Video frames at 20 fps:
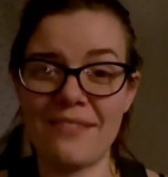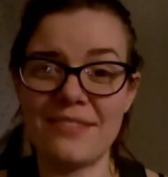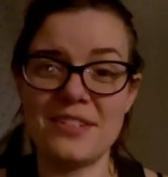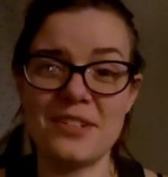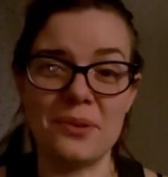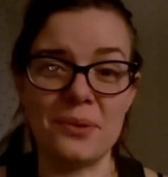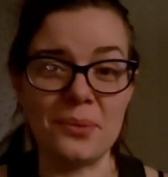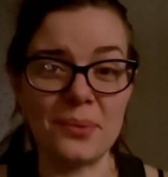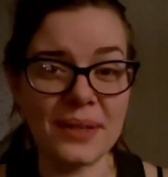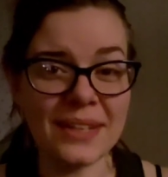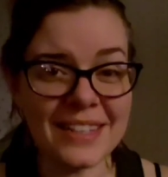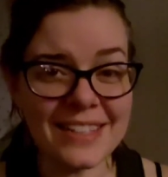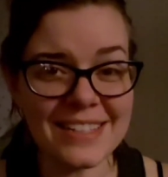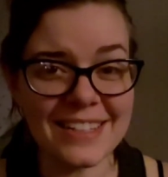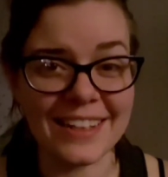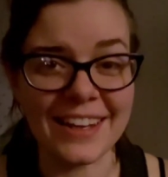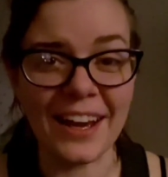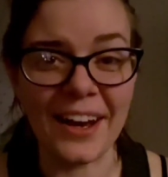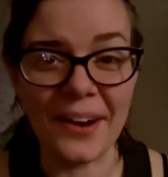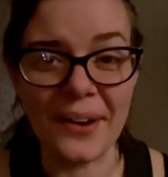a half, 2 weeks
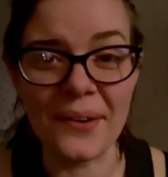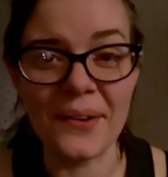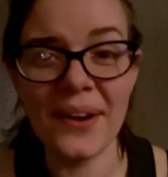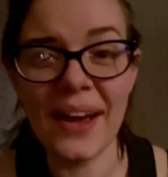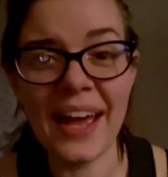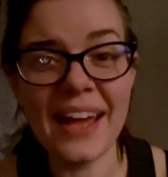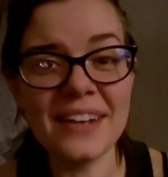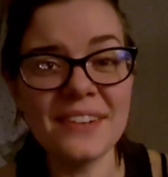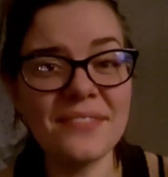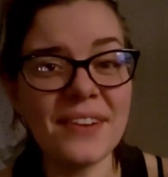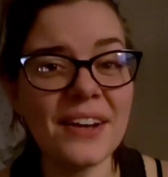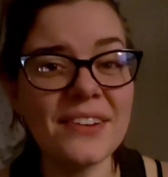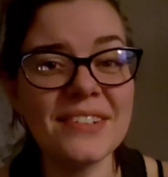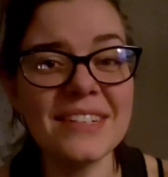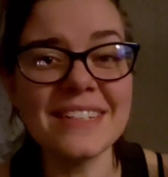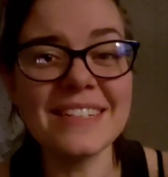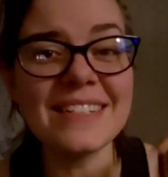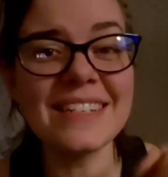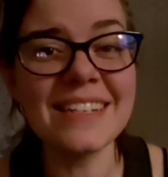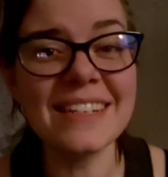ago, and
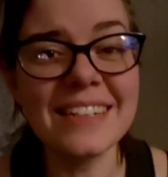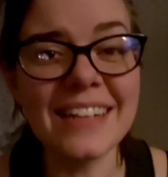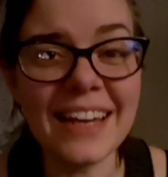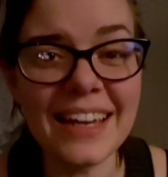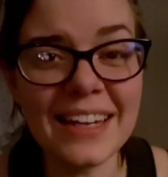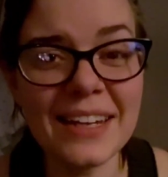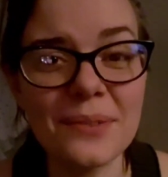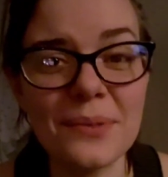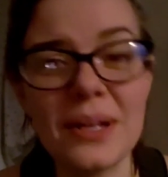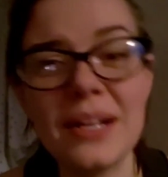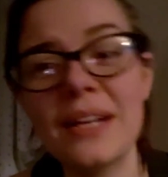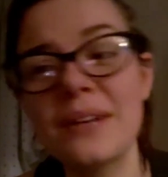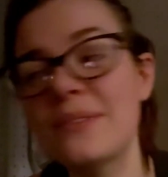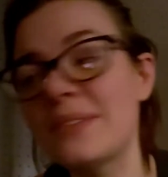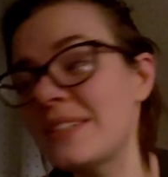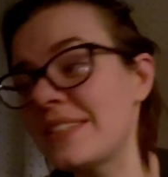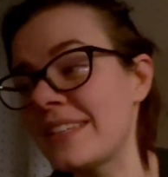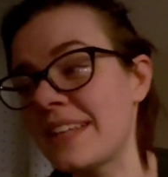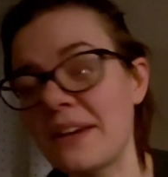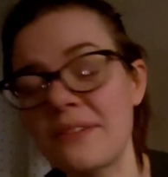found it tonight while I
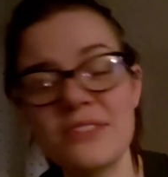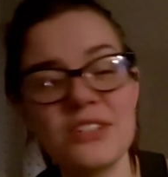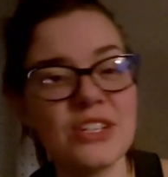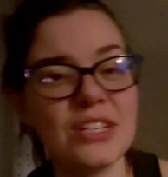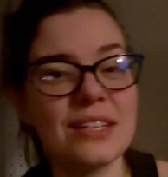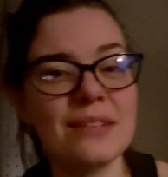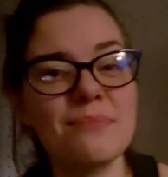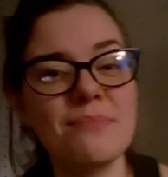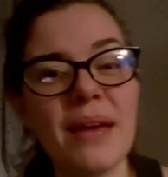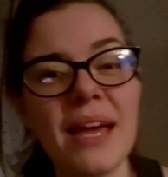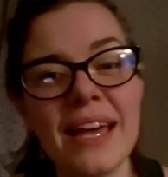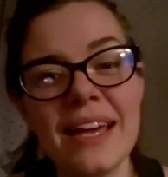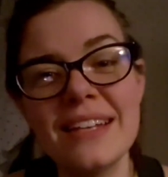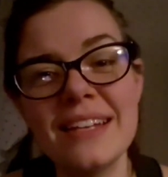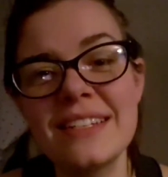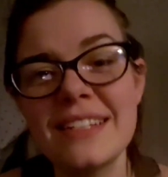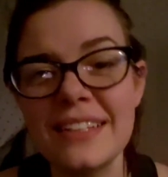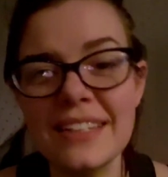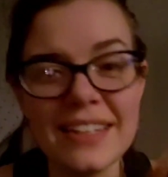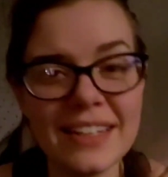was lounging in
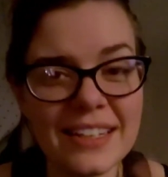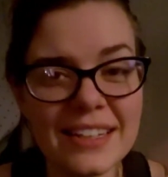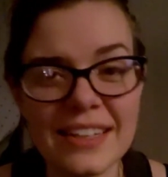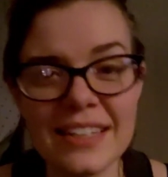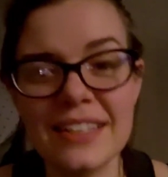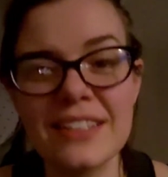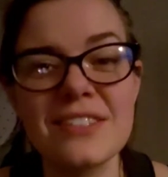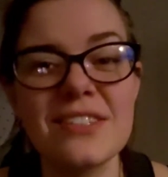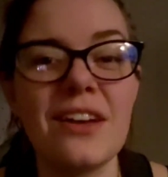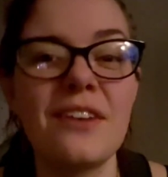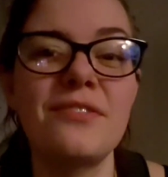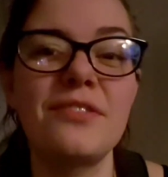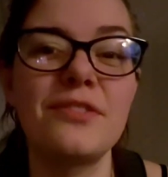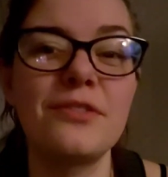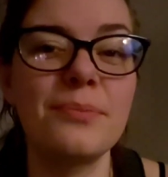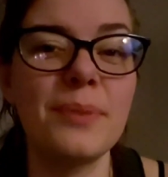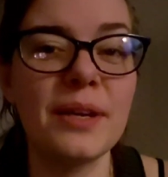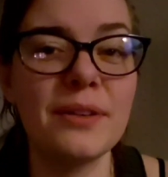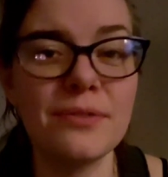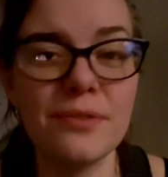bed, deleting things off
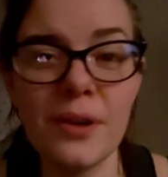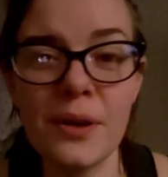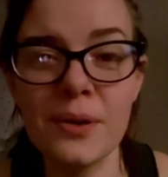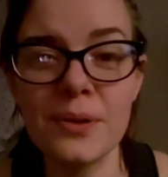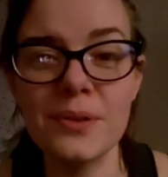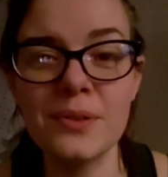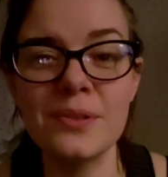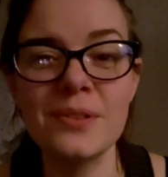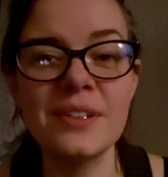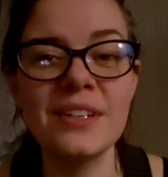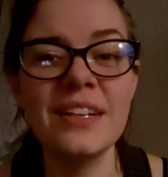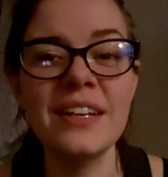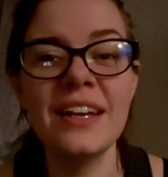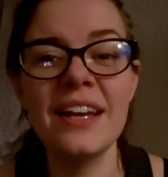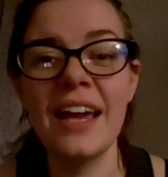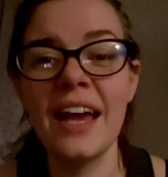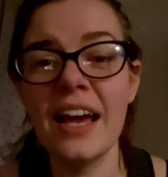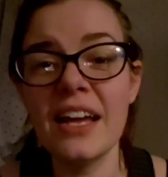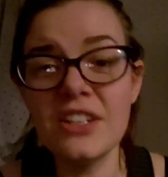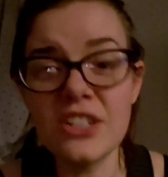of my phone
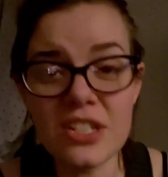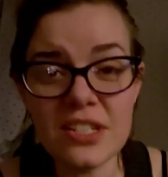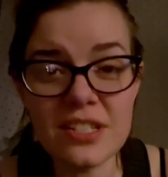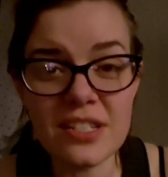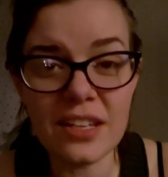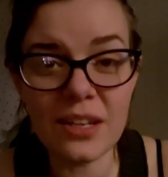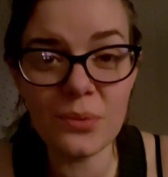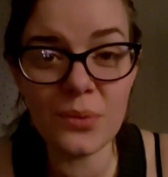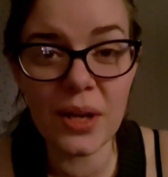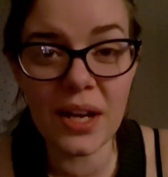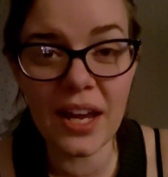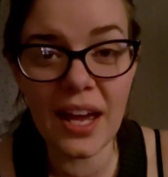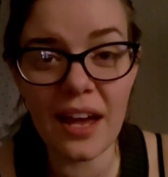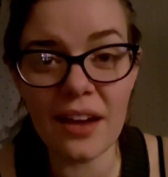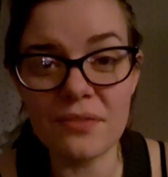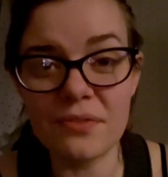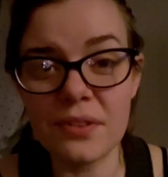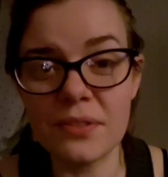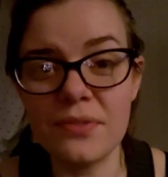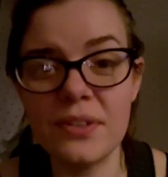and just seeing what I
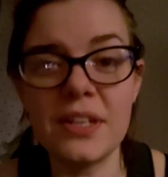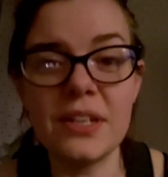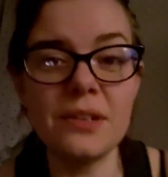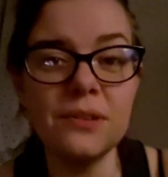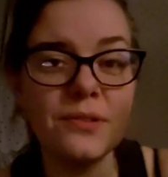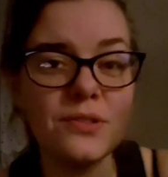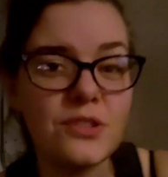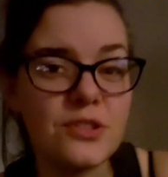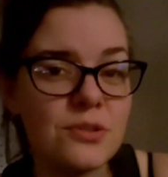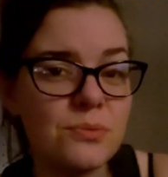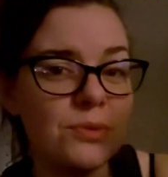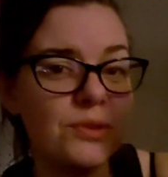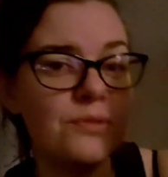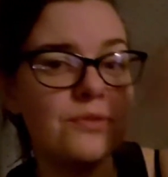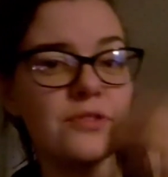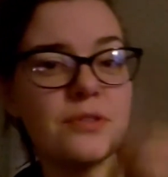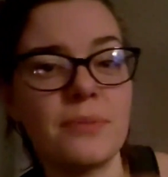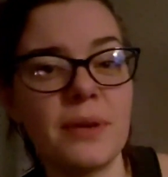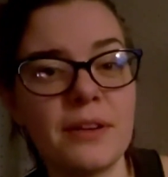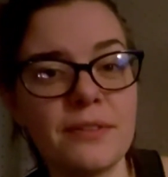have for videos to
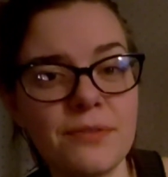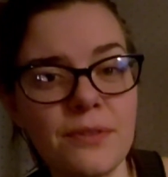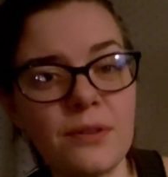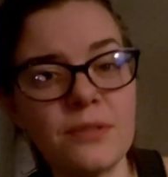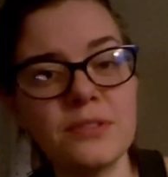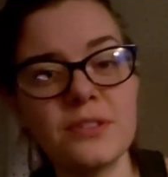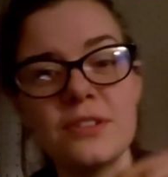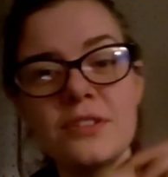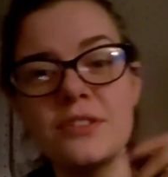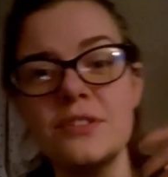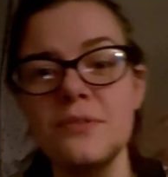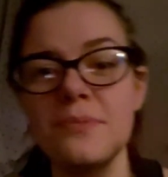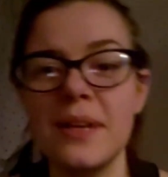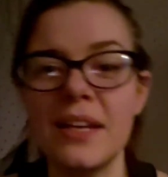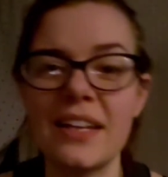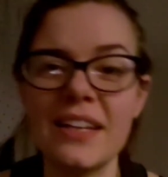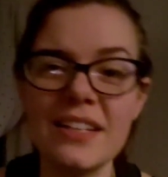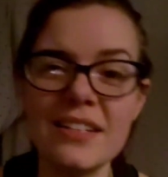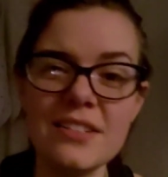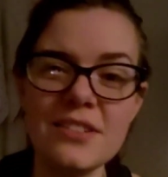move to my folder to
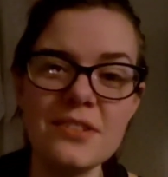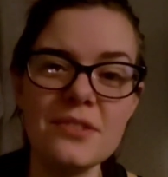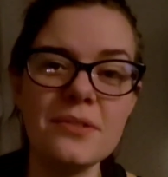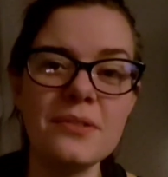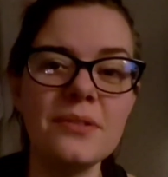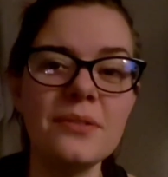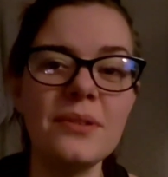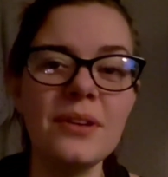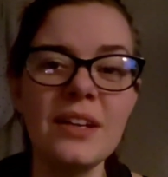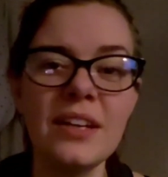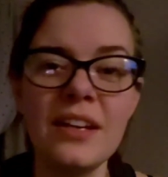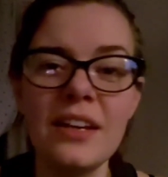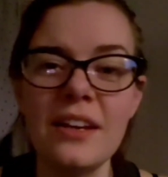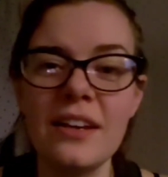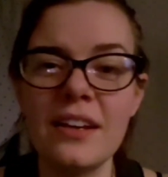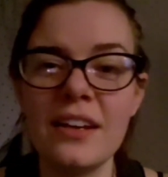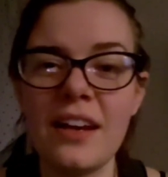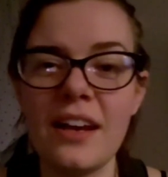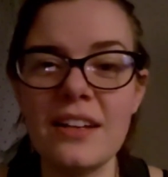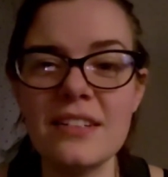make into
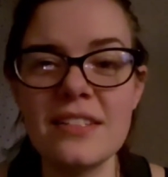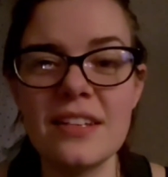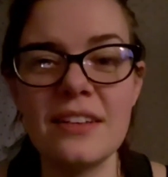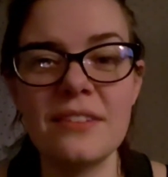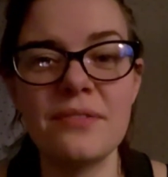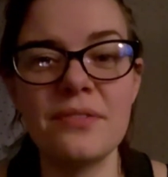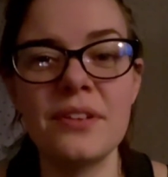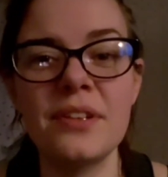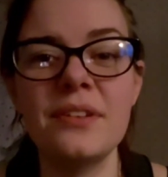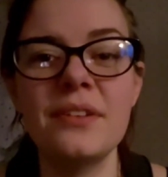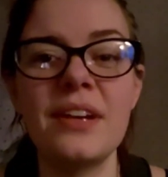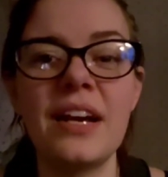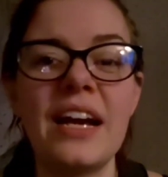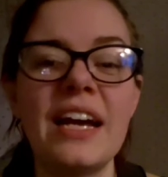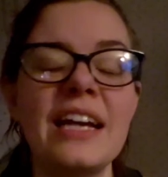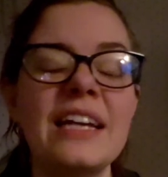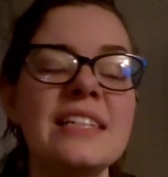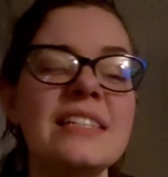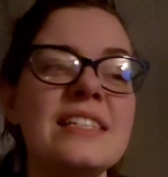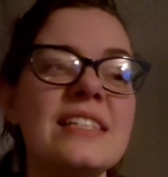content for you
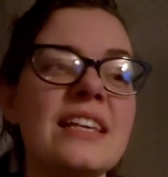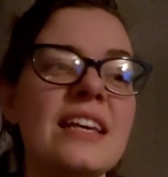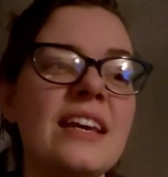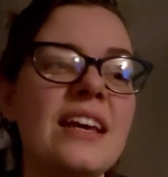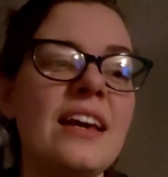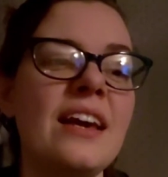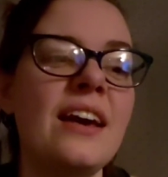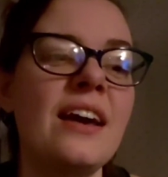guys.